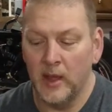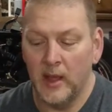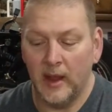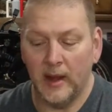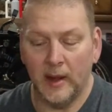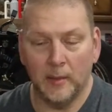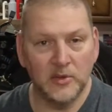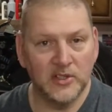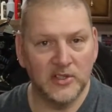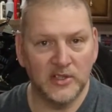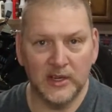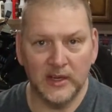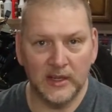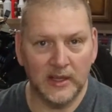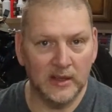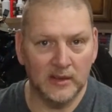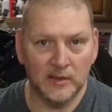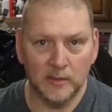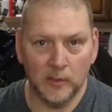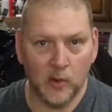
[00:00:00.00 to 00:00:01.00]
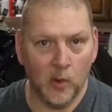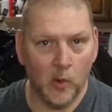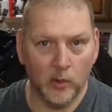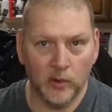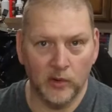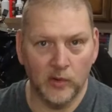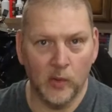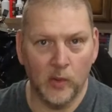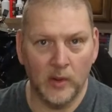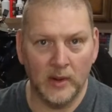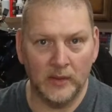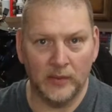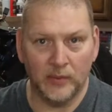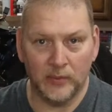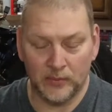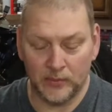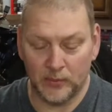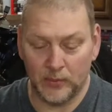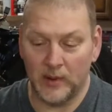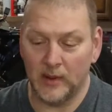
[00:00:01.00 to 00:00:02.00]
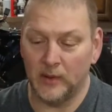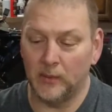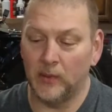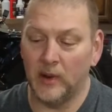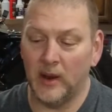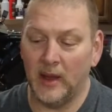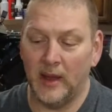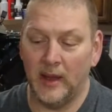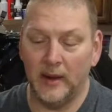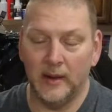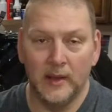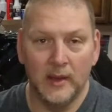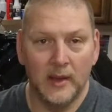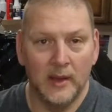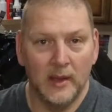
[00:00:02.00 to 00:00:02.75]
and I'm just gonna get some 1/4-20 threaded rod,